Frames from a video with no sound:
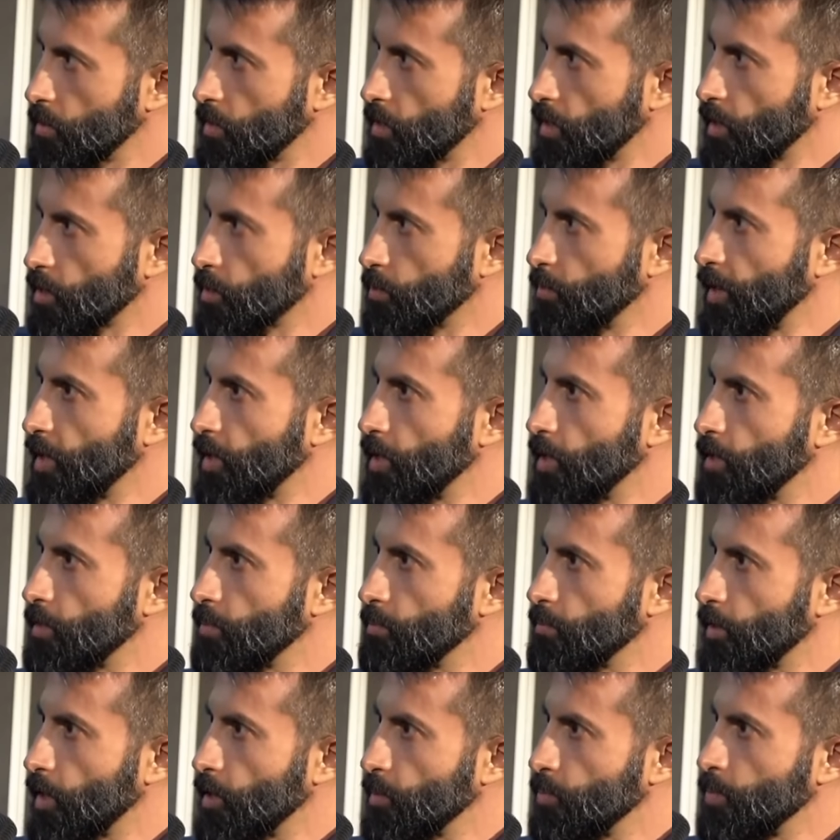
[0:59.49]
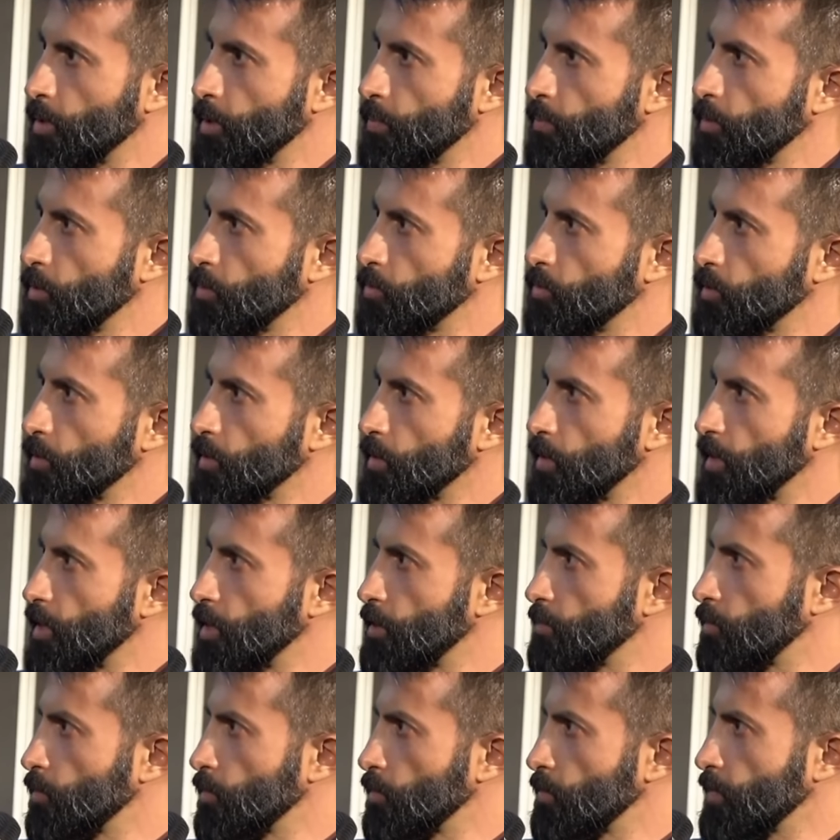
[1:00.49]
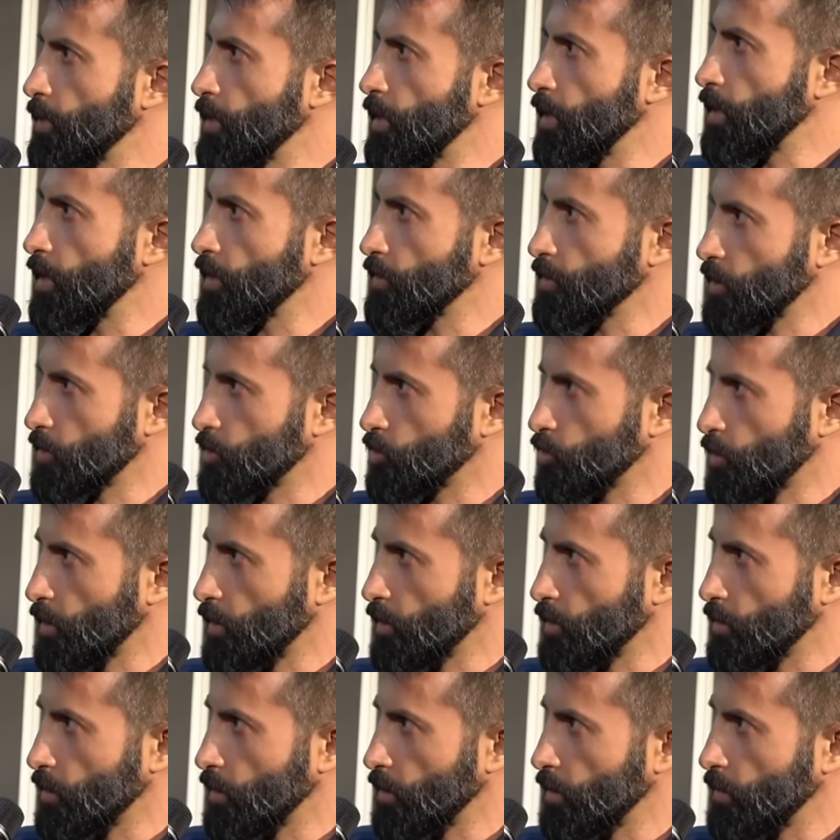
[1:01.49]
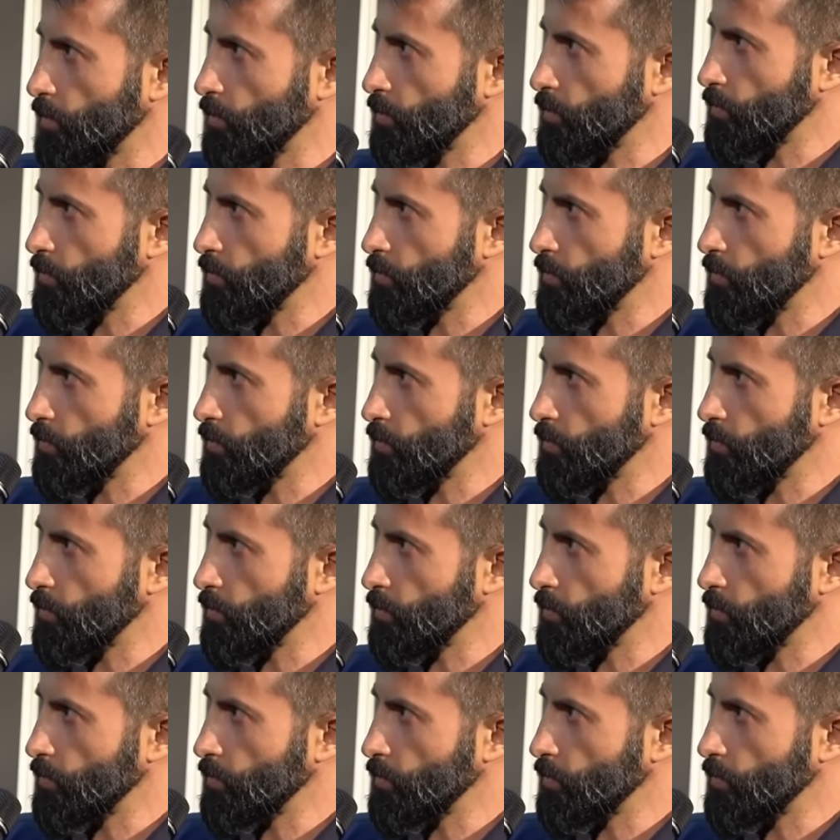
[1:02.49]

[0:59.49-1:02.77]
that my people would label me as a traitor.